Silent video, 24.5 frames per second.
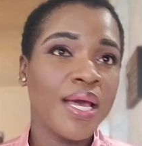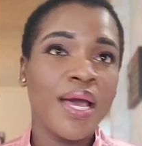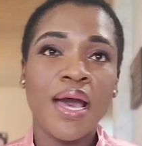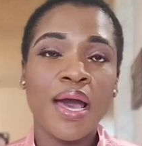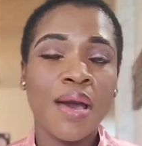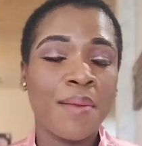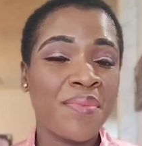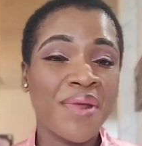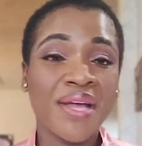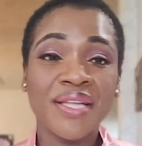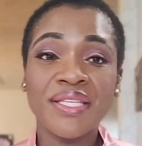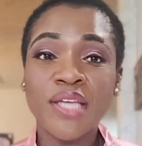
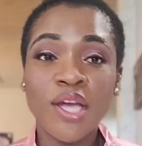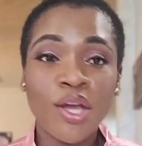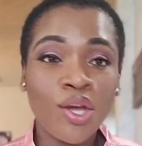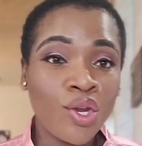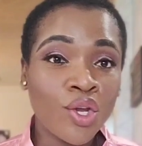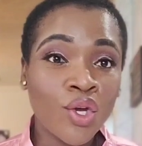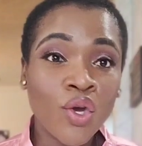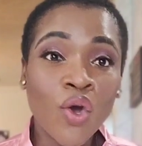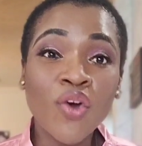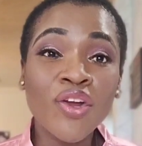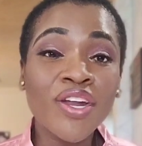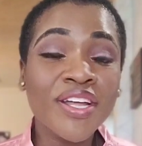I'm not telling you
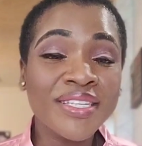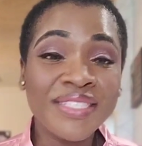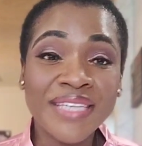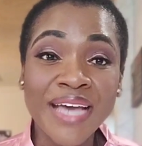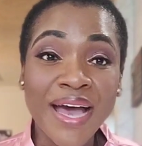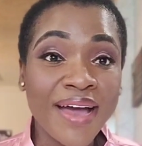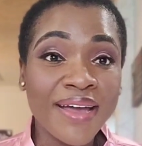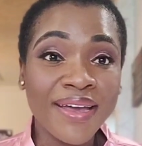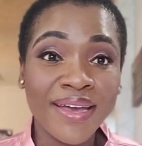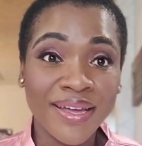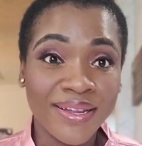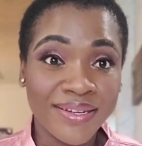to go on a
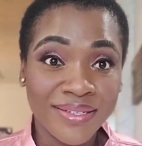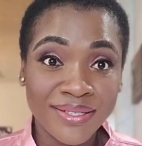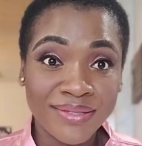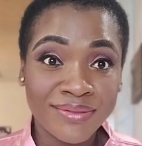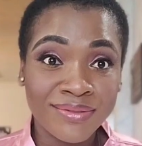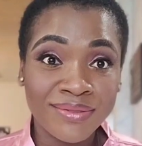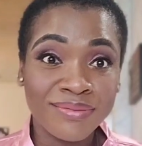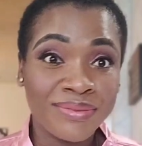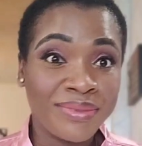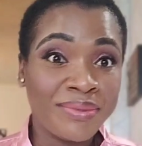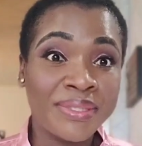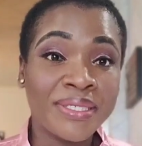diet.
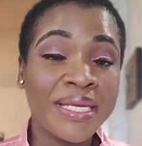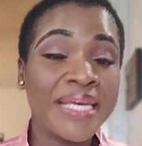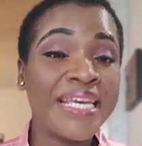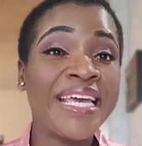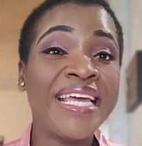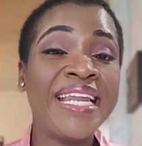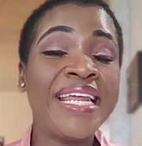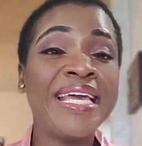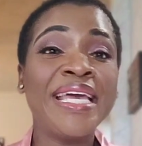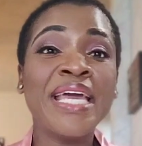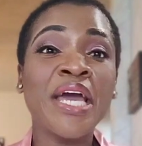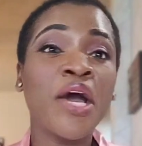
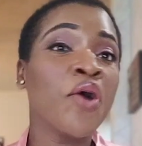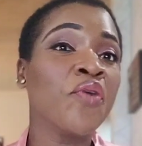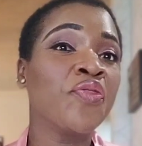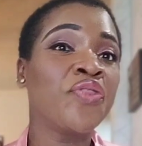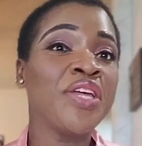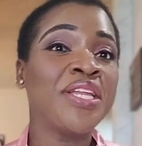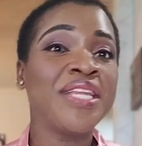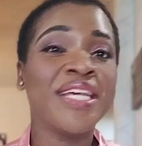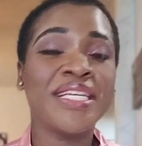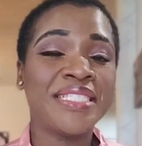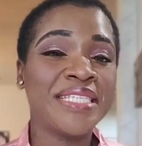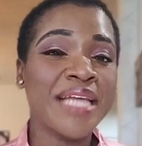Eating
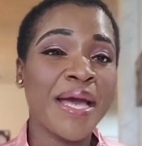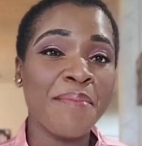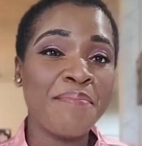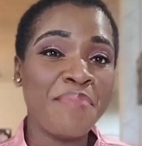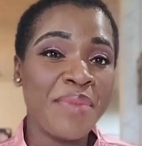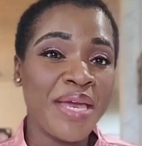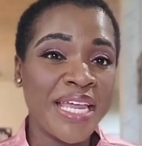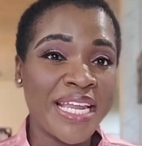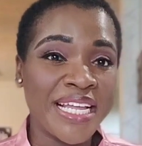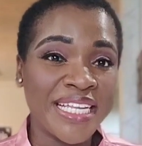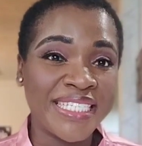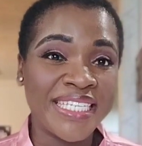healthy does not
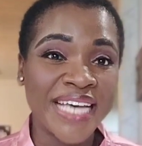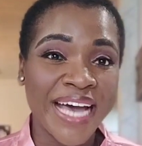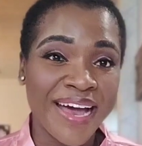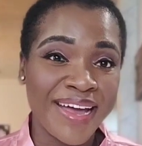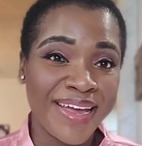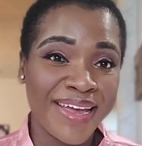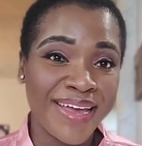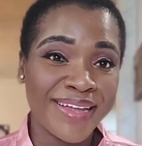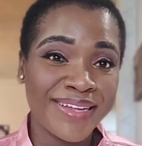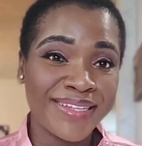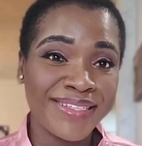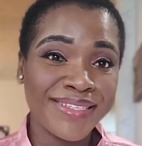mean a
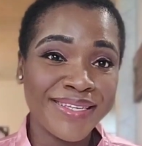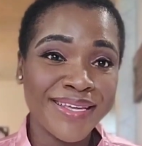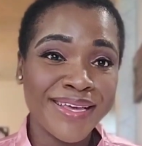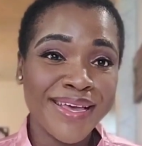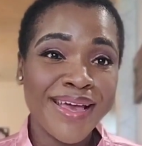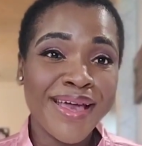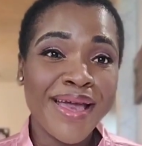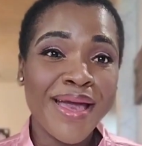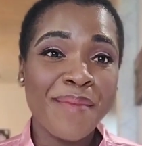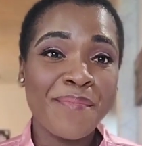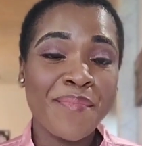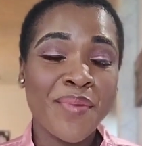diet.
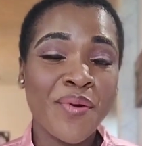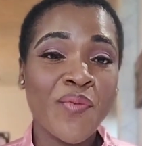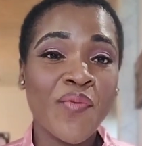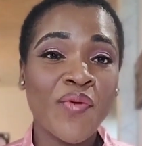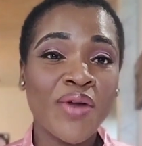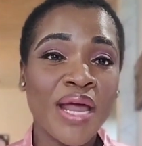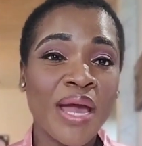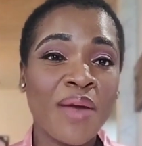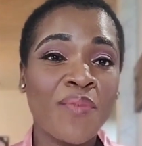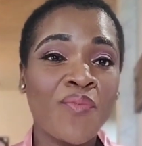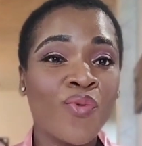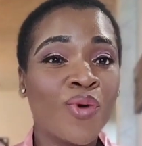But what
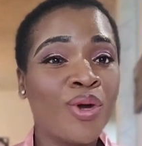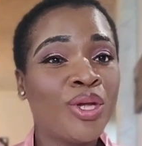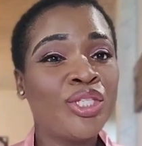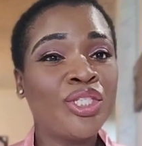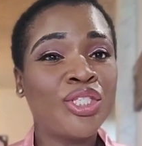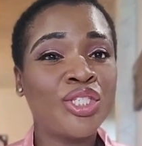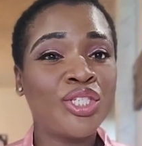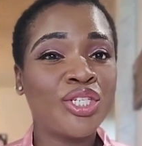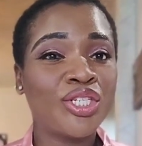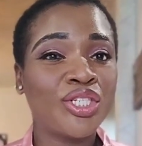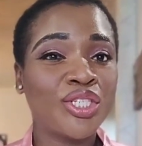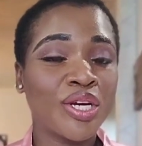I want
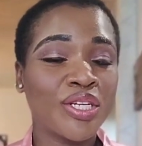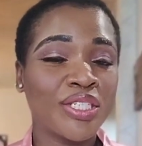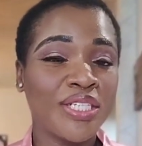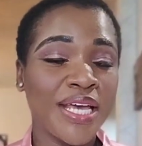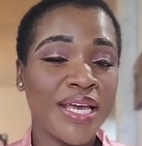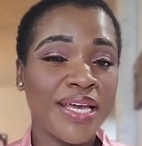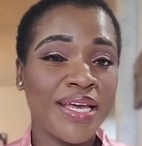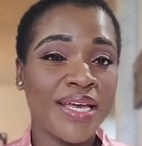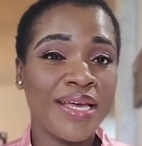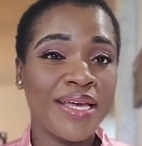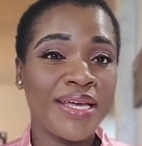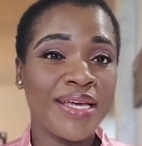you to start
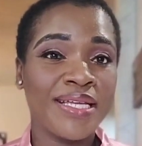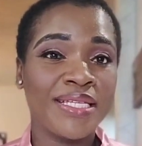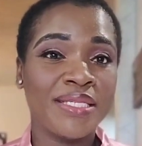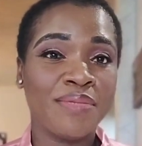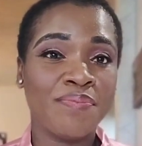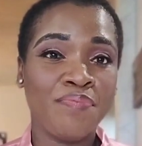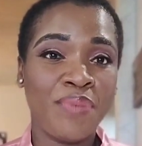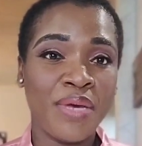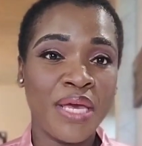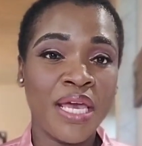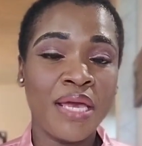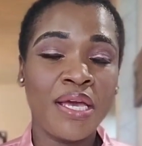taking is
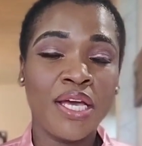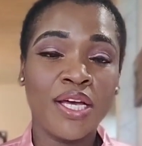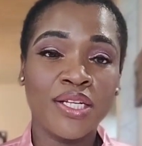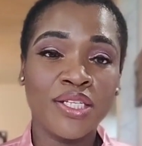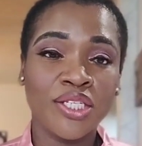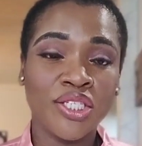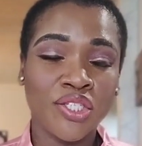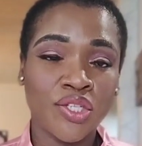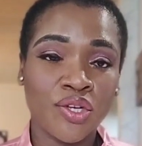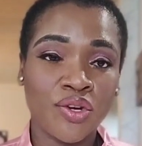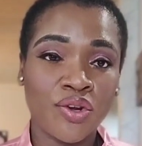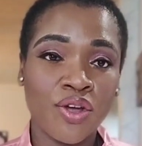be
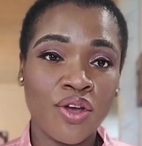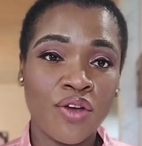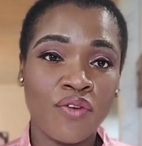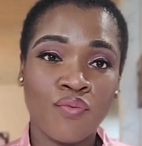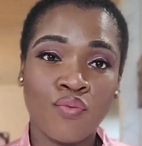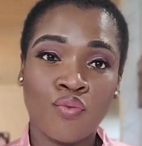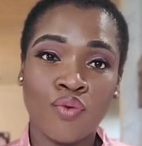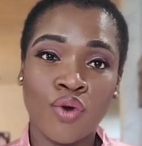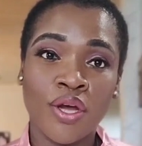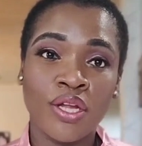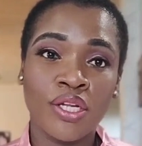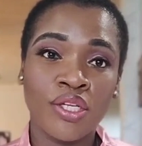considerate
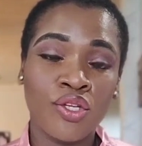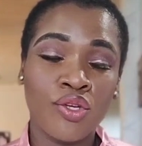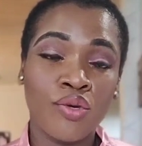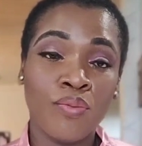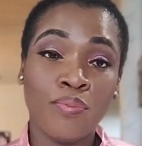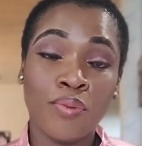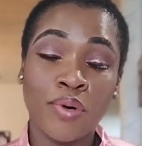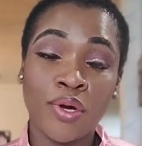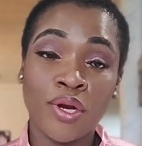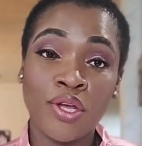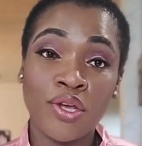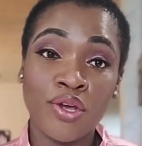of what you
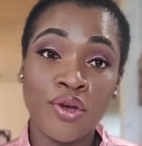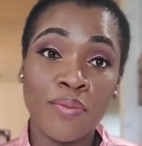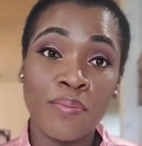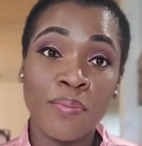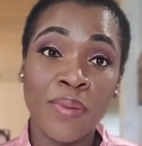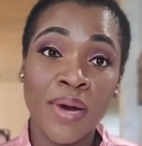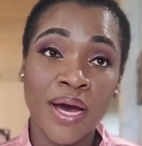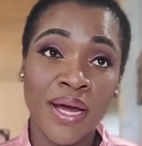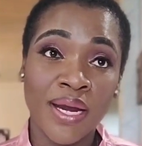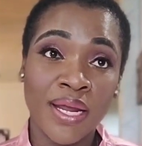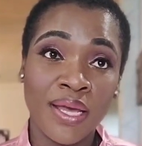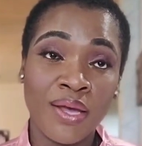put in your
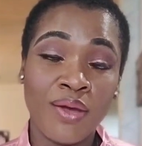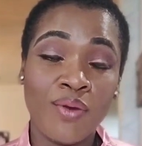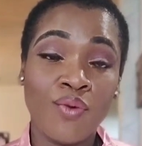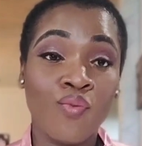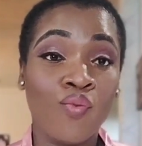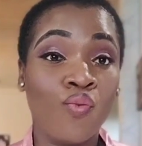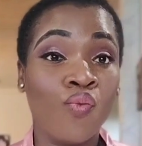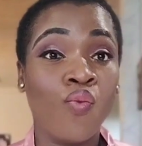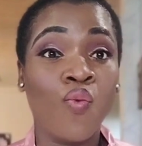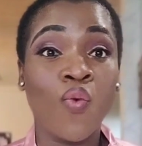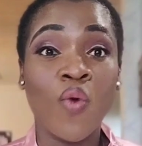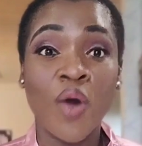body,
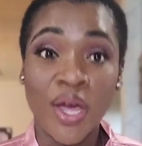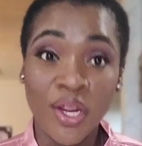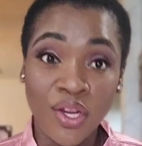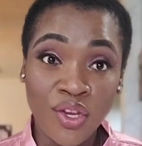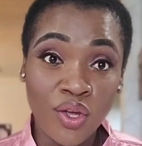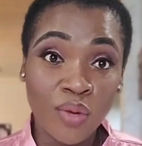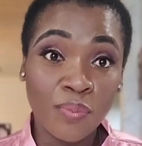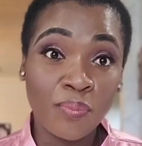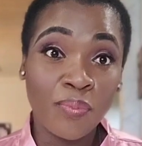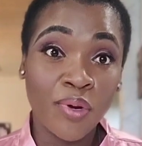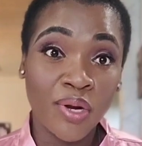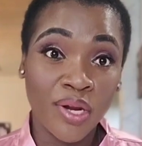when
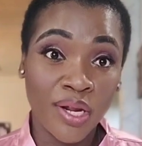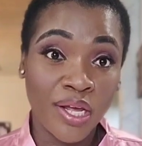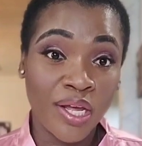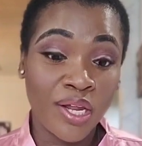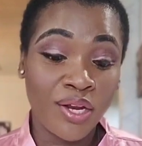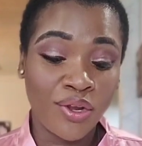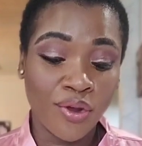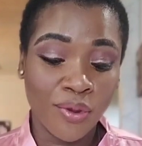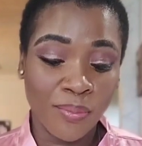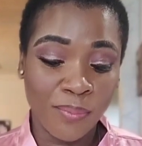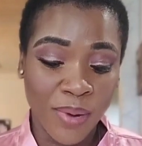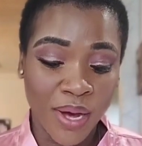you put it
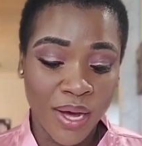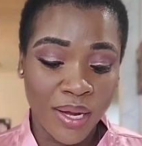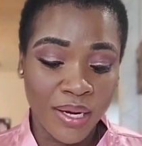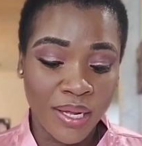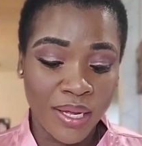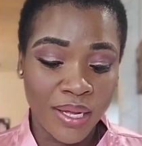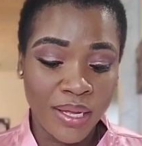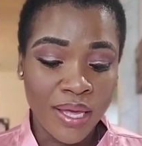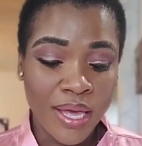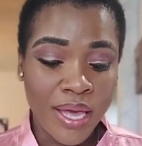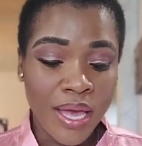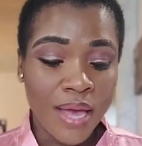in your
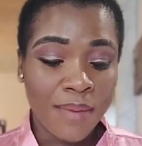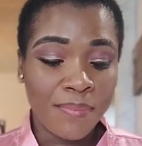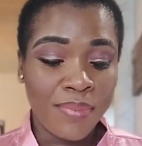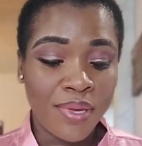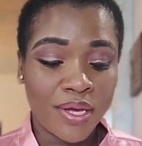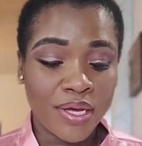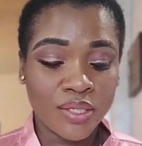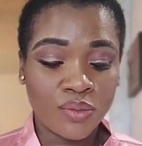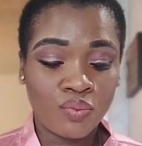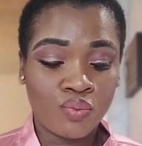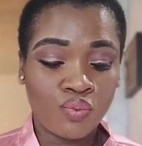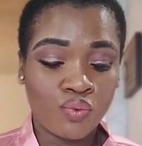body.
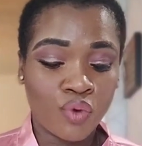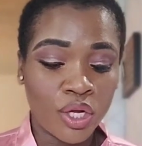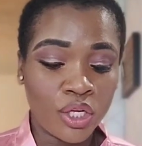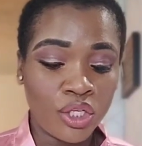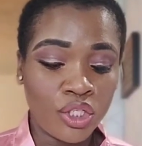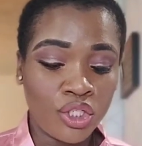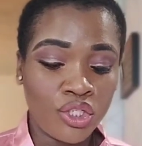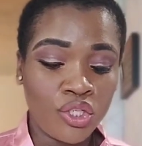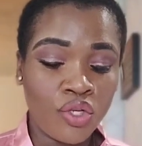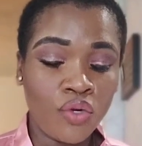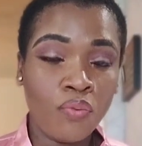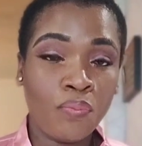Because
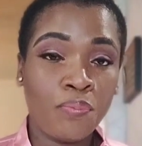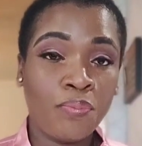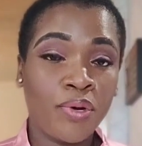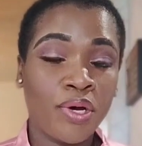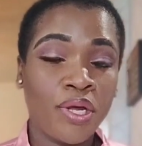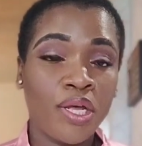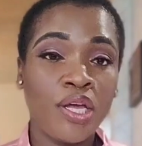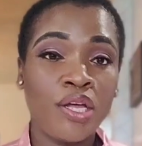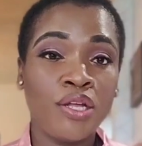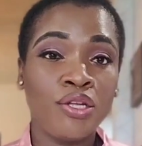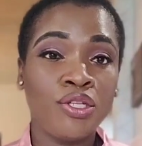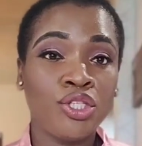what you
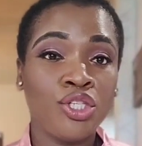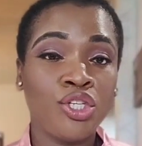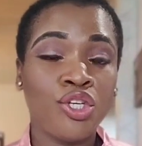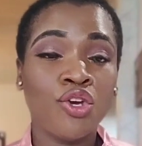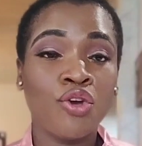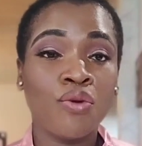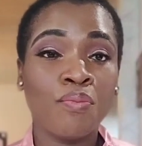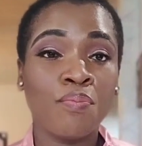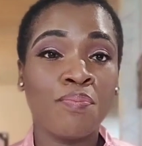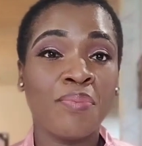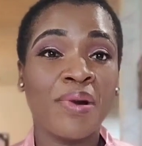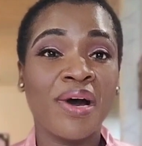put into
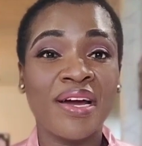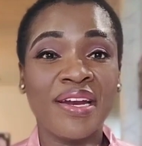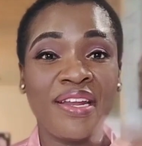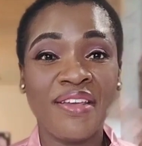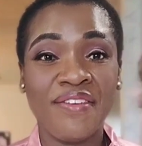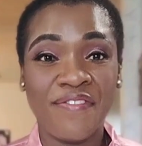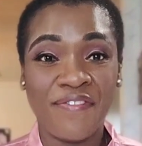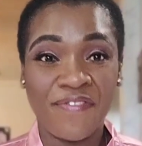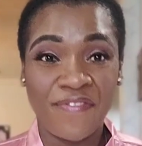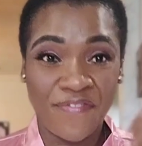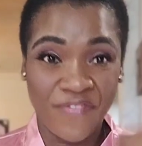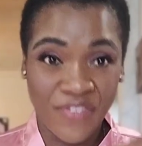your body
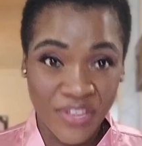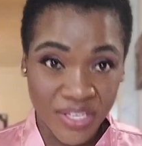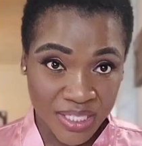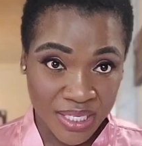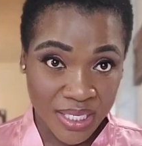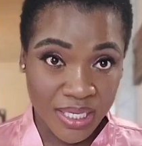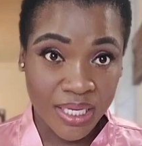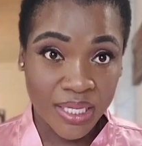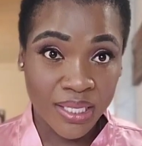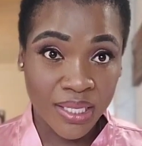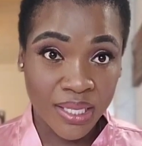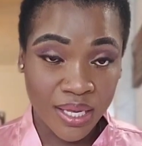
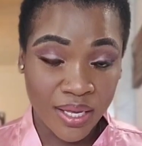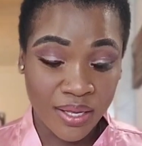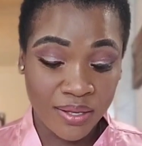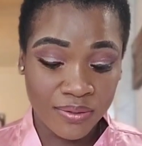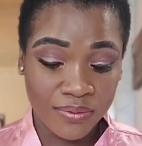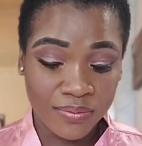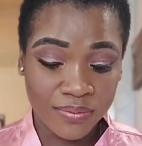physically,